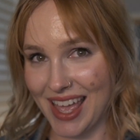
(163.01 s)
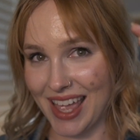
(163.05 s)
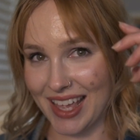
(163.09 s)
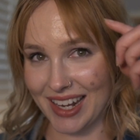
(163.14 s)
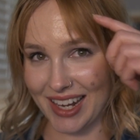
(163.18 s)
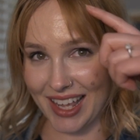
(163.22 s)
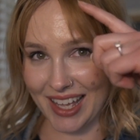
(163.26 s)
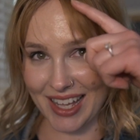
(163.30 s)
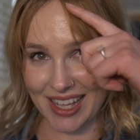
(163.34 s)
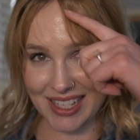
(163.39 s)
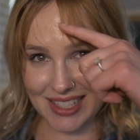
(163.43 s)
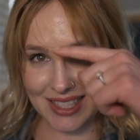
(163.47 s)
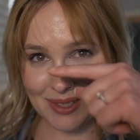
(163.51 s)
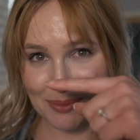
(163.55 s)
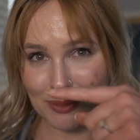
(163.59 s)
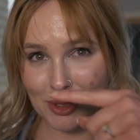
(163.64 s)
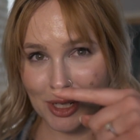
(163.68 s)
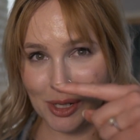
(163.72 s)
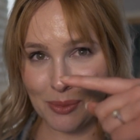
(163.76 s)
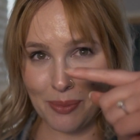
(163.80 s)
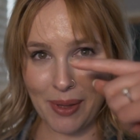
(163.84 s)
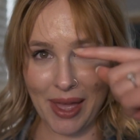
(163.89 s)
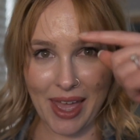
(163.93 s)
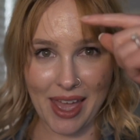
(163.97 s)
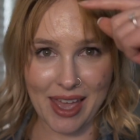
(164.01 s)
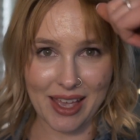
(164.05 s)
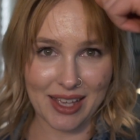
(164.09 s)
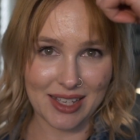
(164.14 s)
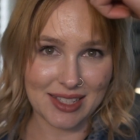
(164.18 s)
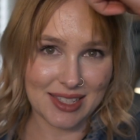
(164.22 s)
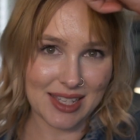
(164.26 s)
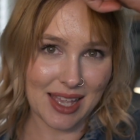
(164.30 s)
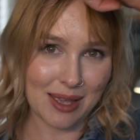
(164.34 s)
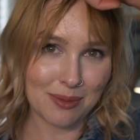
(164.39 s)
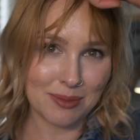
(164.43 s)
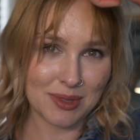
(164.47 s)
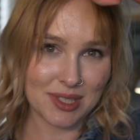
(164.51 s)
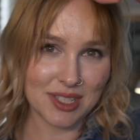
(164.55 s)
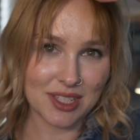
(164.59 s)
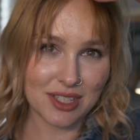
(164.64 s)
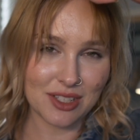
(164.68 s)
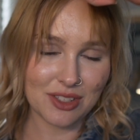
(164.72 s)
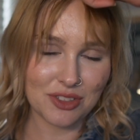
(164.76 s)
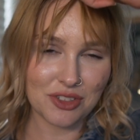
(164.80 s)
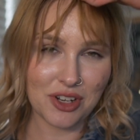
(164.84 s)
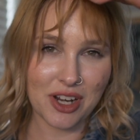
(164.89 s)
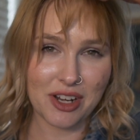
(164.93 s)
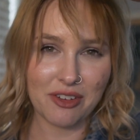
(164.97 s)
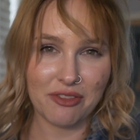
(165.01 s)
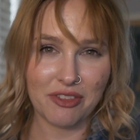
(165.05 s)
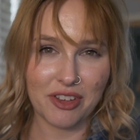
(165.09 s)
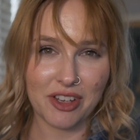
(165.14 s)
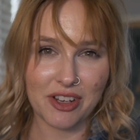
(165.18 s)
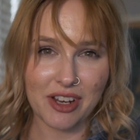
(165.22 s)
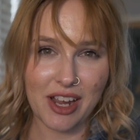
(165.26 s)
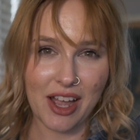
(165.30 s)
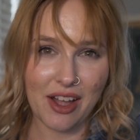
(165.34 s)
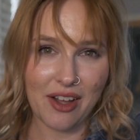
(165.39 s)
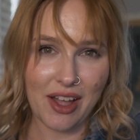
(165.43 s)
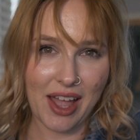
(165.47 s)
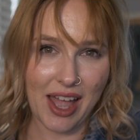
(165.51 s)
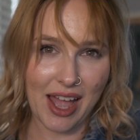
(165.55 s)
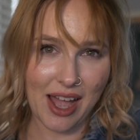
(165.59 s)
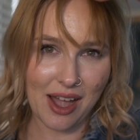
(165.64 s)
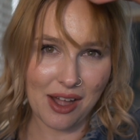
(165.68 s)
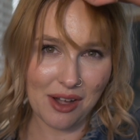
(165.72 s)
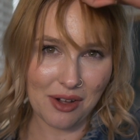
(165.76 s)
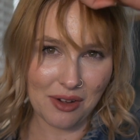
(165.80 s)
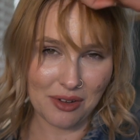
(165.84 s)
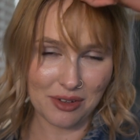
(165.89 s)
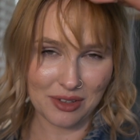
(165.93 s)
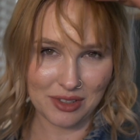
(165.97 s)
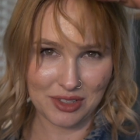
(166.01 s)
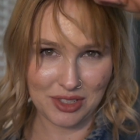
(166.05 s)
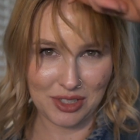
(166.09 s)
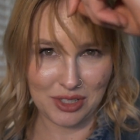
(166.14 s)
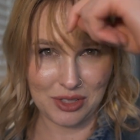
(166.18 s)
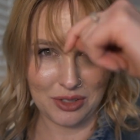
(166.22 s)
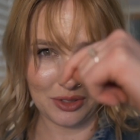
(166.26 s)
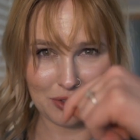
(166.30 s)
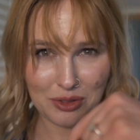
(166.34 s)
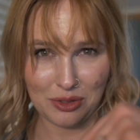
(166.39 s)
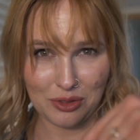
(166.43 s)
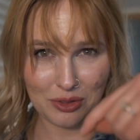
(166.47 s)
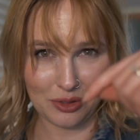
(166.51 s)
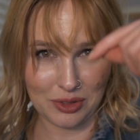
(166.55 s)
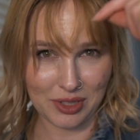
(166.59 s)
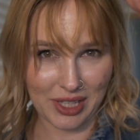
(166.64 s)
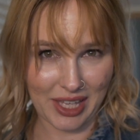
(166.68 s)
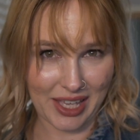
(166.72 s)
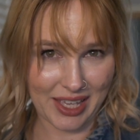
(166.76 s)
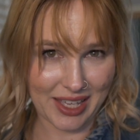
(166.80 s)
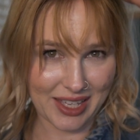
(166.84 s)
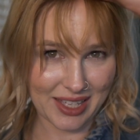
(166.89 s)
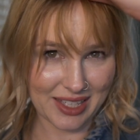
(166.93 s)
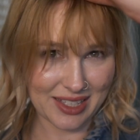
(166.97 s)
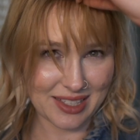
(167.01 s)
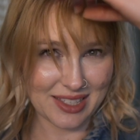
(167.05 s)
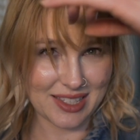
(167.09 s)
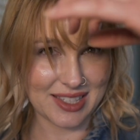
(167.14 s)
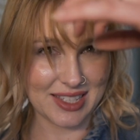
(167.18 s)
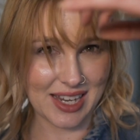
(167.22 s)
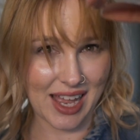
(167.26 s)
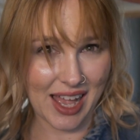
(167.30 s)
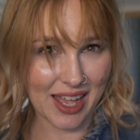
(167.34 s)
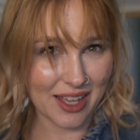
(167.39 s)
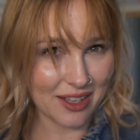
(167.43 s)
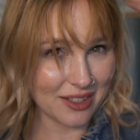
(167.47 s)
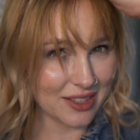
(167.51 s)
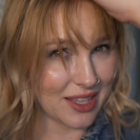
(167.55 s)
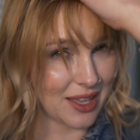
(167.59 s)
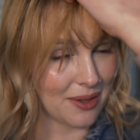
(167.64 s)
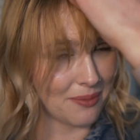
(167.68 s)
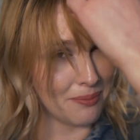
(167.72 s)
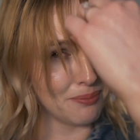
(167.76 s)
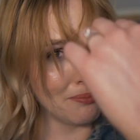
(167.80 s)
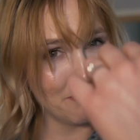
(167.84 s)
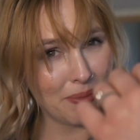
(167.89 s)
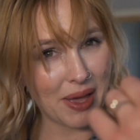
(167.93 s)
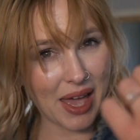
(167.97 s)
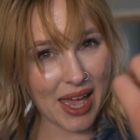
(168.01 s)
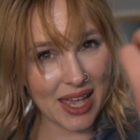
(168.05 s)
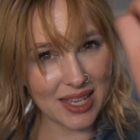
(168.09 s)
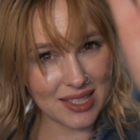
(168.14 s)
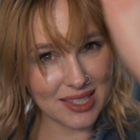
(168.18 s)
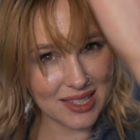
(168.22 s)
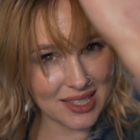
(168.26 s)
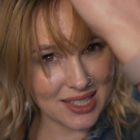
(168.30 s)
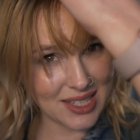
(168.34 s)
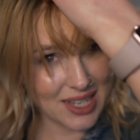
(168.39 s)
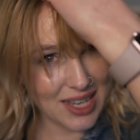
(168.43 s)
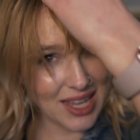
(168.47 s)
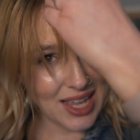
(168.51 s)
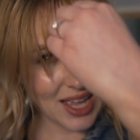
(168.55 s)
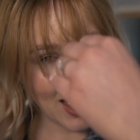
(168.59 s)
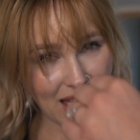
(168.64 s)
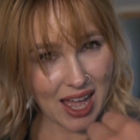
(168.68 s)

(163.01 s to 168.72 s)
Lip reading: And I got some little bangs. I'm still trying to figure out how to like style them best.